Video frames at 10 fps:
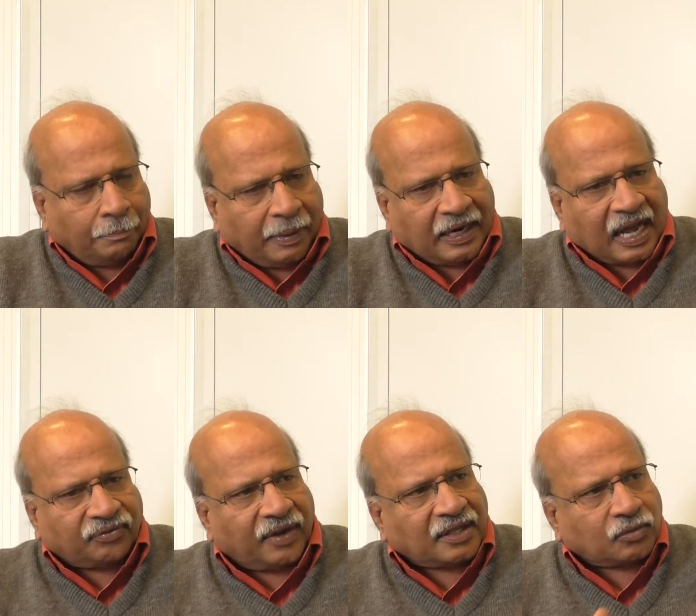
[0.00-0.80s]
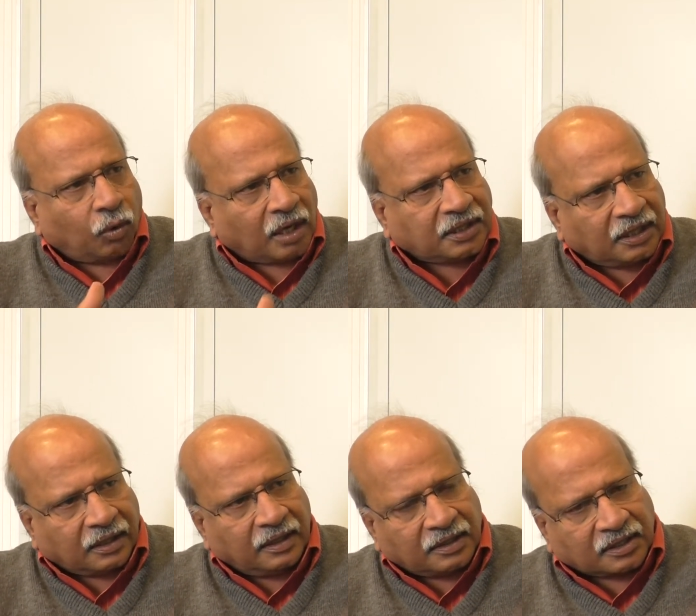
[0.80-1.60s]
But as far as
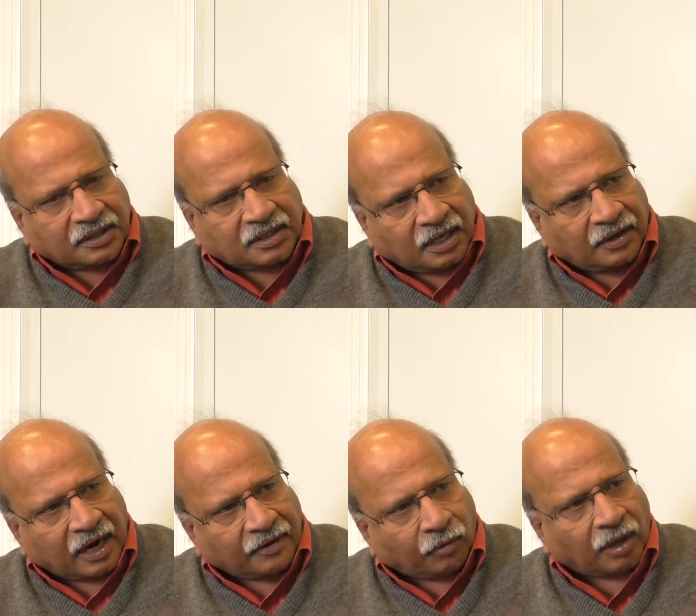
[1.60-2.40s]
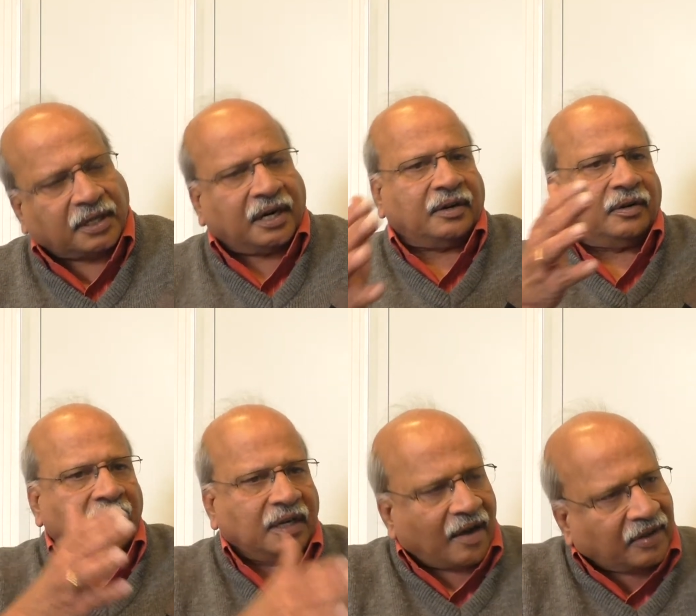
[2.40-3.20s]
water is concerned, and water
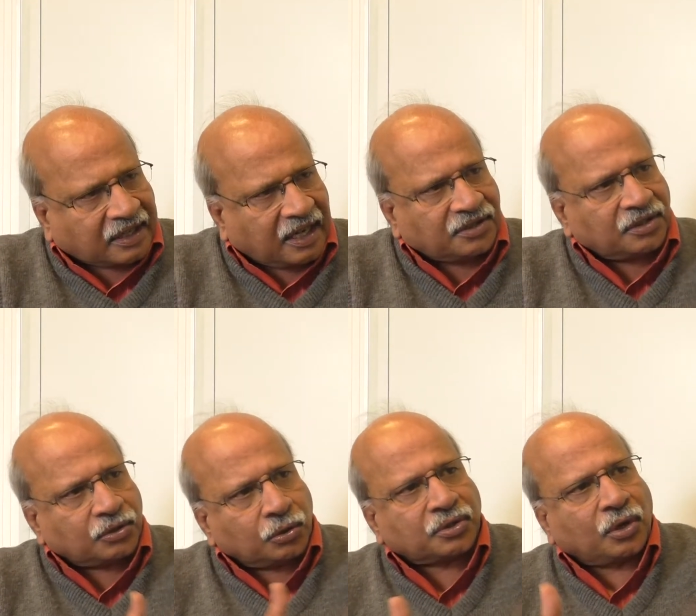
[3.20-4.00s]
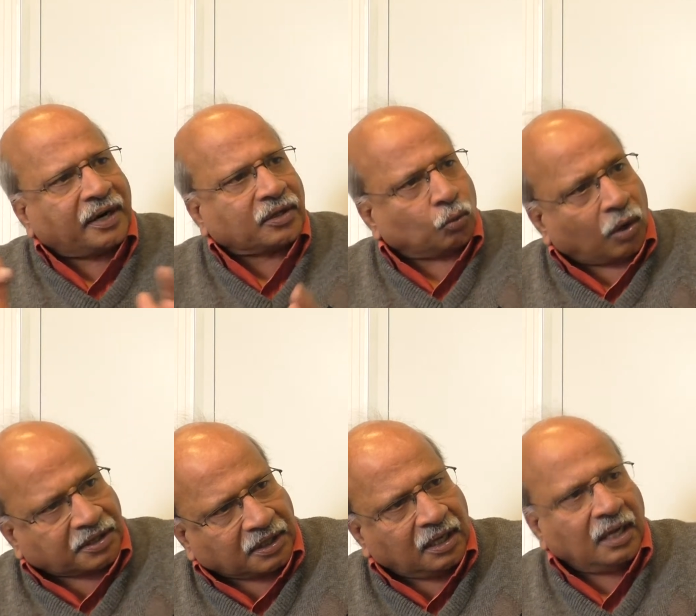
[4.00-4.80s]
in our case is used not as
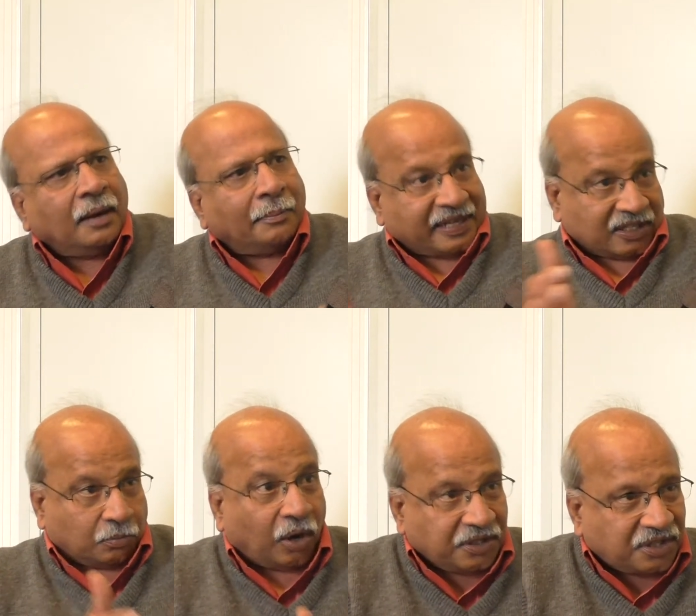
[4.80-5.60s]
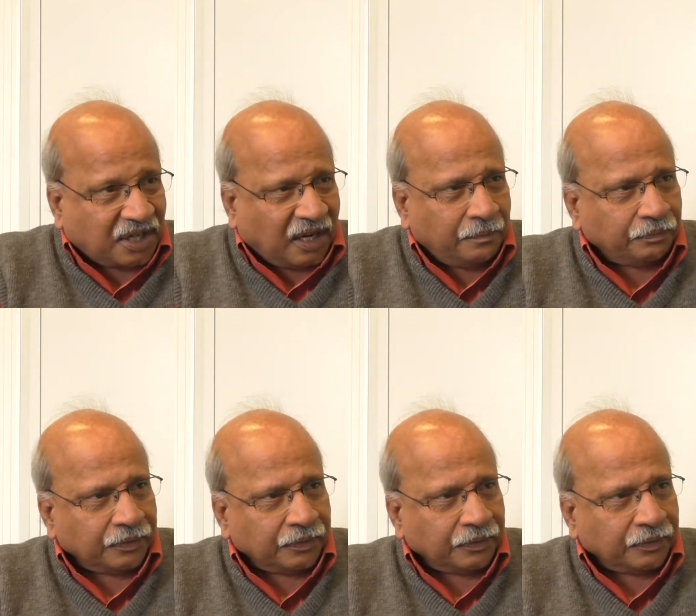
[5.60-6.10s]
water but as moisture,